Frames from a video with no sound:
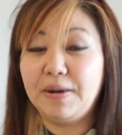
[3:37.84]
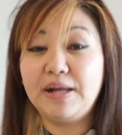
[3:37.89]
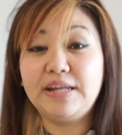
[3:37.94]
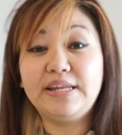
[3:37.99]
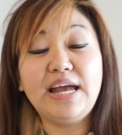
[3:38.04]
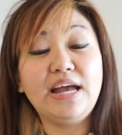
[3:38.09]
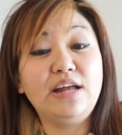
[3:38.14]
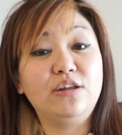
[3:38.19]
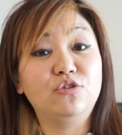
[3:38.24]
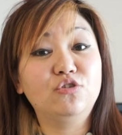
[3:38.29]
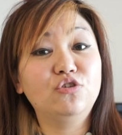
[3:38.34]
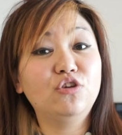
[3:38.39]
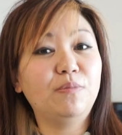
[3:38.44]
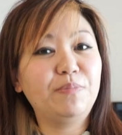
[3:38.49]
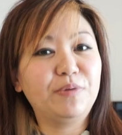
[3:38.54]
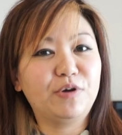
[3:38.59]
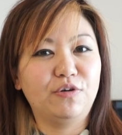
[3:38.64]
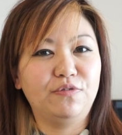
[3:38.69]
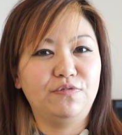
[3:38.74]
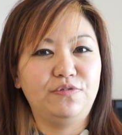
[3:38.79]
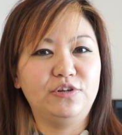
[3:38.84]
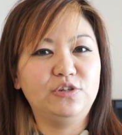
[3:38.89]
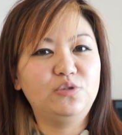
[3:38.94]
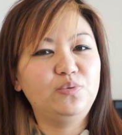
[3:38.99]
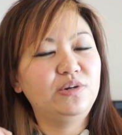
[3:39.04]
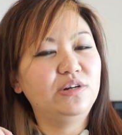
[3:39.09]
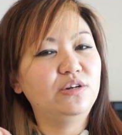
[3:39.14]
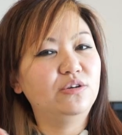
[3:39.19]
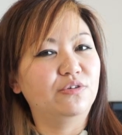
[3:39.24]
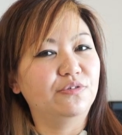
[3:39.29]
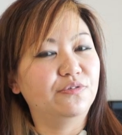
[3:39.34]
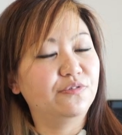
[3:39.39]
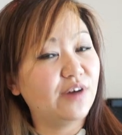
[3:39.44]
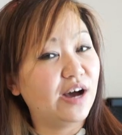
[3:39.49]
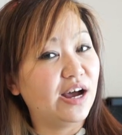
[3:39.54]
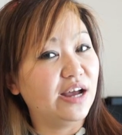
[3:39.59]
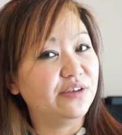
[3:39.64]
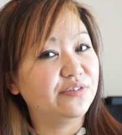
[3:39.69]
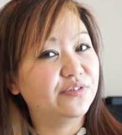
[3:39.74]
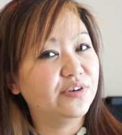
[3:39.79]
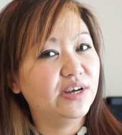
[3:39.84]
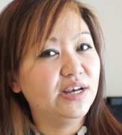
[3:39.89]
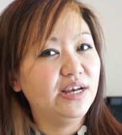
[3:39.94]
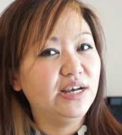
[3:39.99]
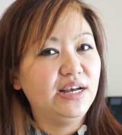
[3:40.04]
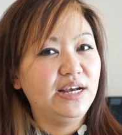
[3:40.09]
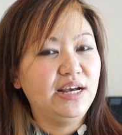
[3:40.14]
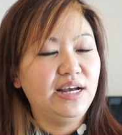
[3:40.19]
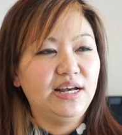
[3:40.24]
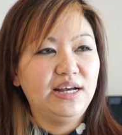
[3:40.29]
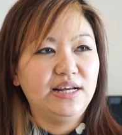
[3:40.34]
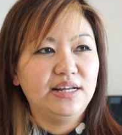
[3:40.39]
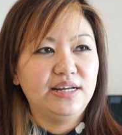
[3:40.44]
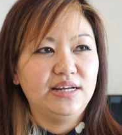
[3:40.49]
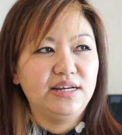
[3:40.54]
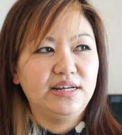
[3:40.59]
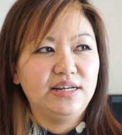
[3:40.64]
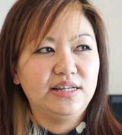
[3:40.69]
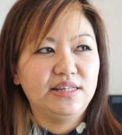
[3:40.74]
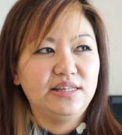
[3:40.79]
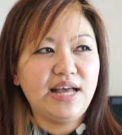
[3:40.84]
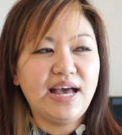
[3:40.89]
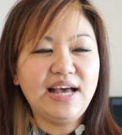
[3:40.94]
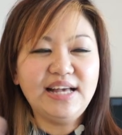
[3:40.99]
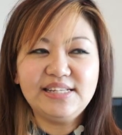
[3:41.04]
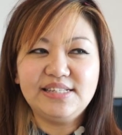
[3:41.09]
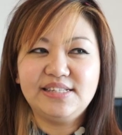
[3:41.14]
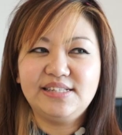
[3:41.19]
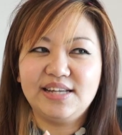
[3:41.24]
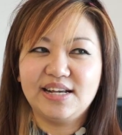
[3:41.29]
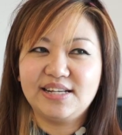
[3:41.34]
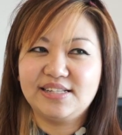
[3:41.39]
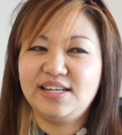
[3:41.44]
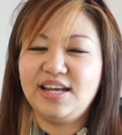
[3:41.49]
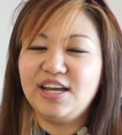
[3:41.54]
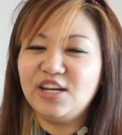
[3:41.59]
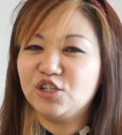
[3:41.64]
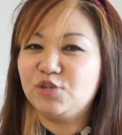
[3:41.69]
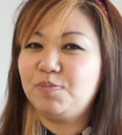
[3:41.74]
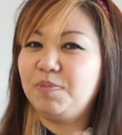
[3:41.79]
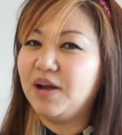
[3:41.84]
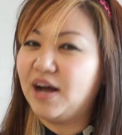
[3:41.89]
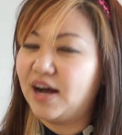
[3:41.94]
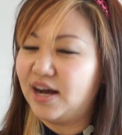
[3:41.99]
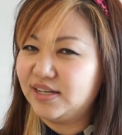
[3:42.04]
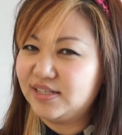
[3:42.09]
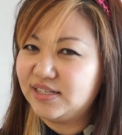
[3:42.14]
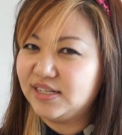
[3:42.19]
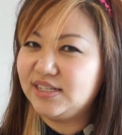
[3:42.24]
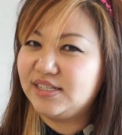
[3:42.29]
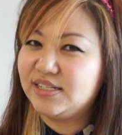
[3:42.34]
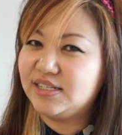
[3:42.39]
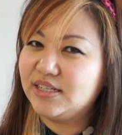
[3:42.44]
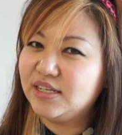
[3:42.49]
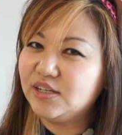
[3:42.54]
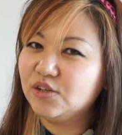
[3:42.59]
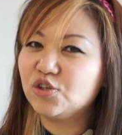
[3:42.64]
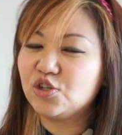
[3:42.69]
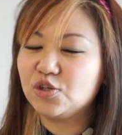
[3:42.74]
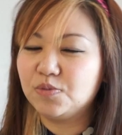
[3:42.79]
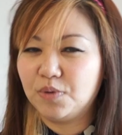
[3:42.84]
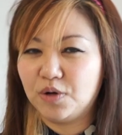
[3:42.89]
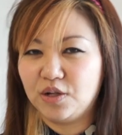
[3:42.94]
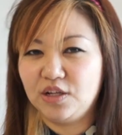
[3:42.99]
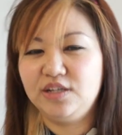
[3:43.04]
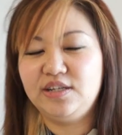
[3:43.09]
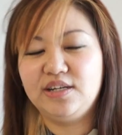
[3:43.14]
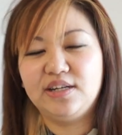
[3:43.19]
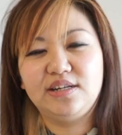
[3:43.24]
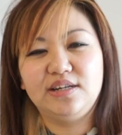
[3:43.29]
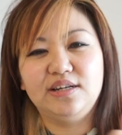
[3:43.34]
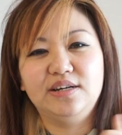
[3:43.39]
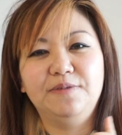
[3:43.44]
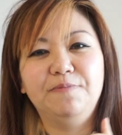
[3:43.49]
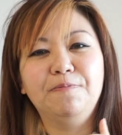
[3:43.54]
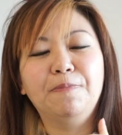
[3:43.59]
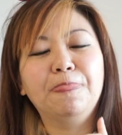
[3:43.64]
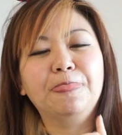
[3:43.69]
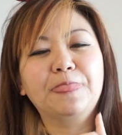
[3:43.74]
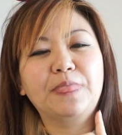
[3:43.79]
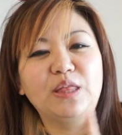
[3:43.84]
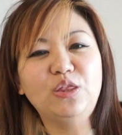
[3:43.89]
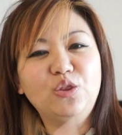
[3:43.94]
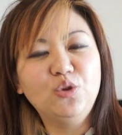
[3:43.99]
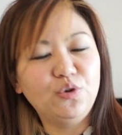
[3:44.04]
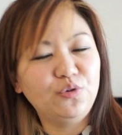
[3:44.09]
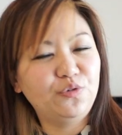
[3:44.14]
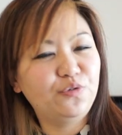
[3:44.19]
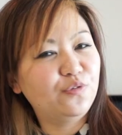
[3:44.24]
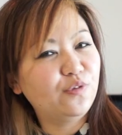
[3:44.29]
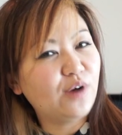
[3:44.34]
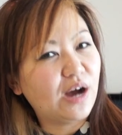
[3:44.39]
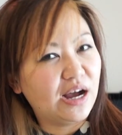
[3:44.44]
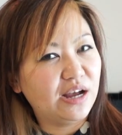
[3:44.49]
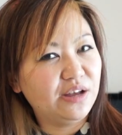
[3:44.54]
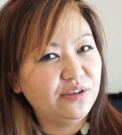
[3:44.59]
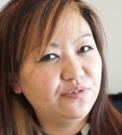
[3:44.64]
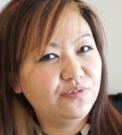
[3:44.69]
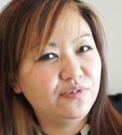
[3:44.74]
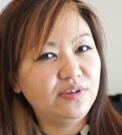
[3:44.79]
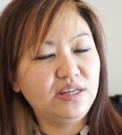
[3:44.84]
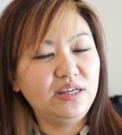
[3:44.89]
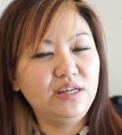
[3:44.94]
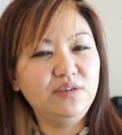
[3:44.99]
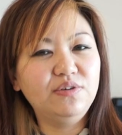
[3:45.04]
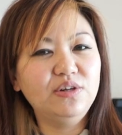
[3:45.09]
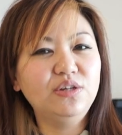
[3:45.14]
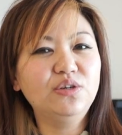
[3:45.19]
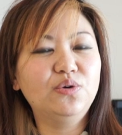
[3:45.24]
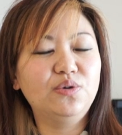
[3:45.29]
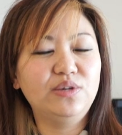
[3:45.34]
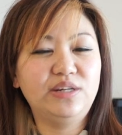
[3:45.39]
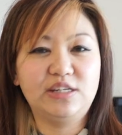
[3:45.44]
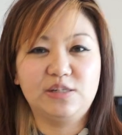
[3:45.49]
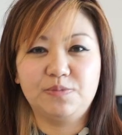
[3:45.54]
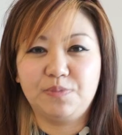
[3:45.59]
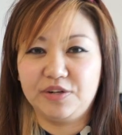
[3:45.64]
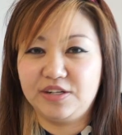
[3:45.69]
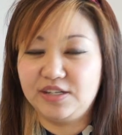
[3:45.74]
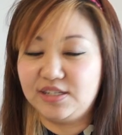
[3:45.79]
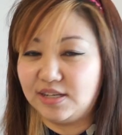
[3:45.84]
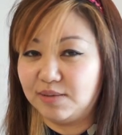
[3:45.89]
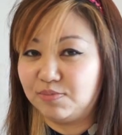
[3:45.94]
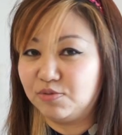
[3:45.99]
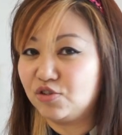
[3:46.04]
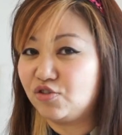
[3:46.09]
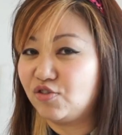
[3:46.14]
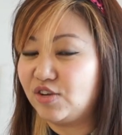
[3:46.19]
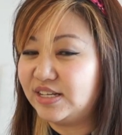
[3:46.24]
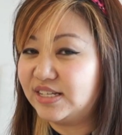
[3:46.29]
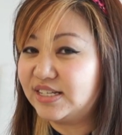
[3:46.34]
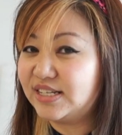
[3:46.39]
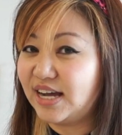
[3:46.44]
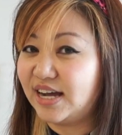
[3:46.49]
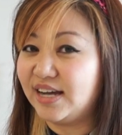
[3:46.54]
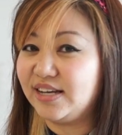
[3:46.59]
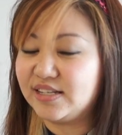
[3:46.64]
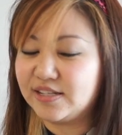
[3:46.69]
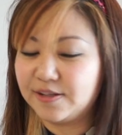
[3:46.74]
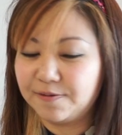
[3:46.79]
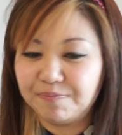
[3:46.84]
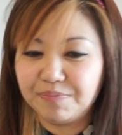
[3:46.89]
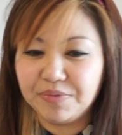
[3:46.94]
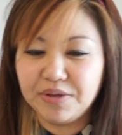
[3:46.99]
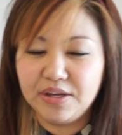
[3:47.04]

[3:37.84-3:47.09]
but then do not be confused with the Note 5. The S6 Edge Plus is still smaller than the Note 5, even though they sport the same screen size.